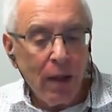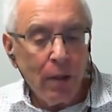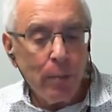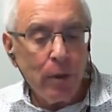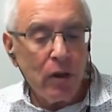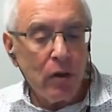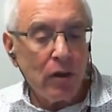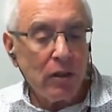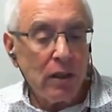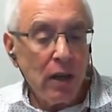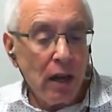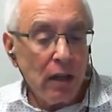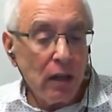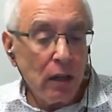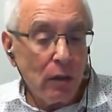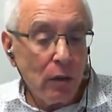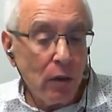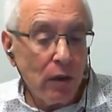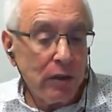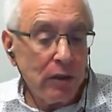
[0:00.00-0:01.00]
because
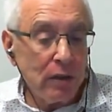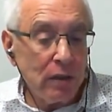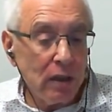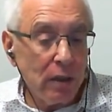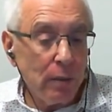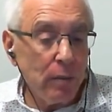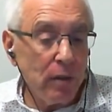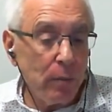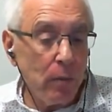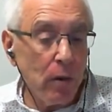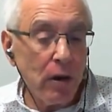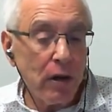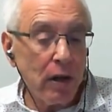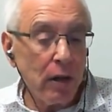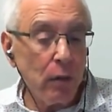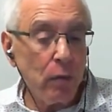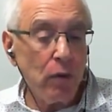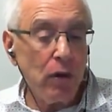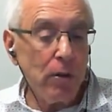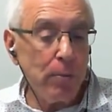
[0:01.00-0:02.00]
the
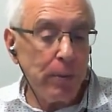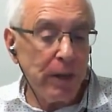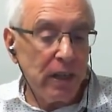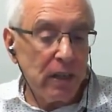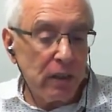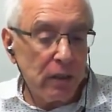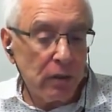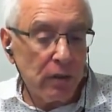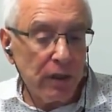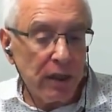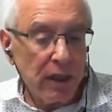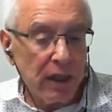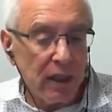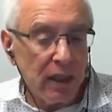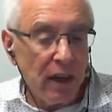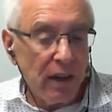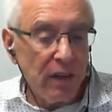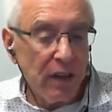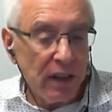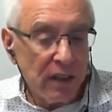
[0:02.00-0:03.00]
market would be
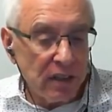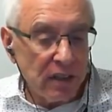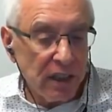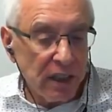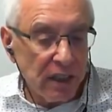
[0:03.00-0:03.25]
sorting these things.